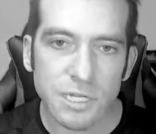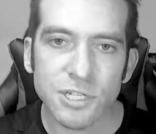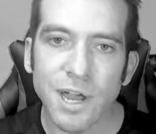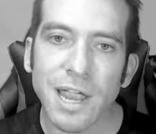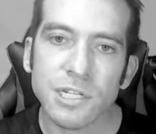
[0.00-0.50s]

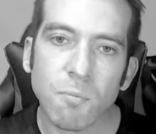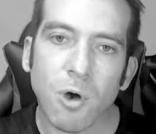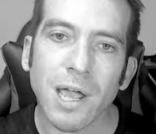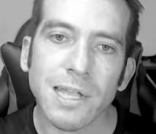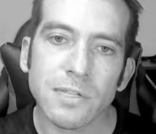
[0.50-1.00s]
change
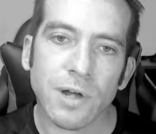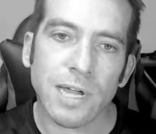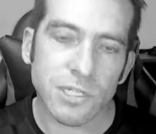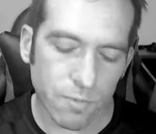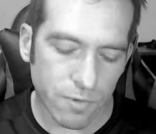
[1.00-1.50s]
my
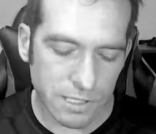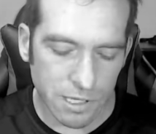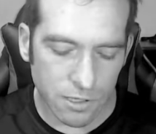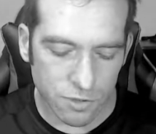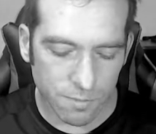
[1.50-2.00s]
interaction with the
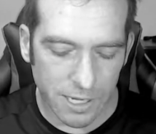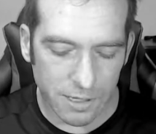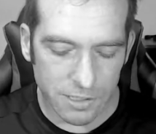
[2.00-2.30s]
social media.